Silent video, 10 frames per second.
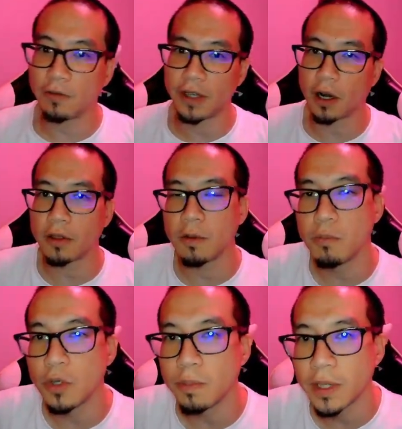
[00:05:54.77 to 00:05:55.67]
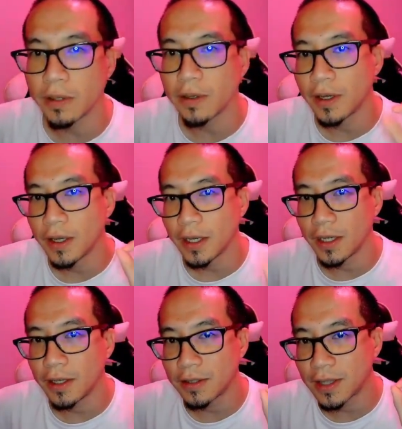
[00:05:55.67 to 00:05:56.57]
VR. The movement
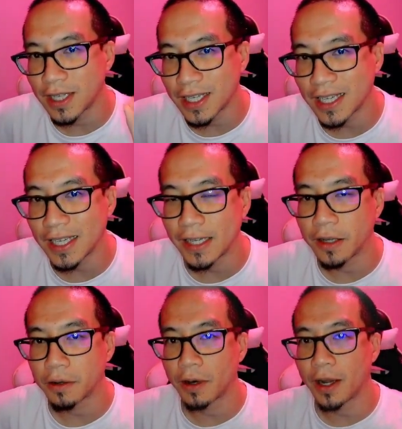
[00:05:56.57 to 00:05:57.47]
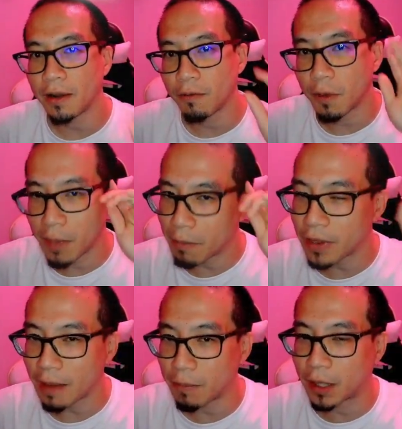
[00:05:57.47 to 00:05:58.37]
is the key, all right? Remember
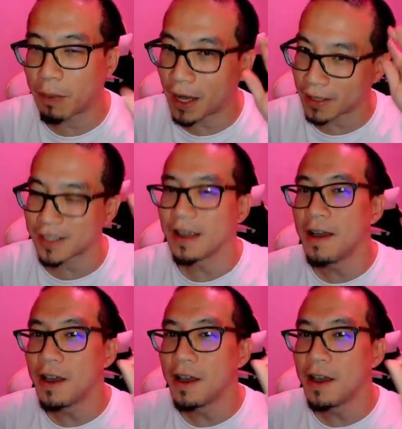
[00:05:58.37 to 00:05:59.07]
that, big box.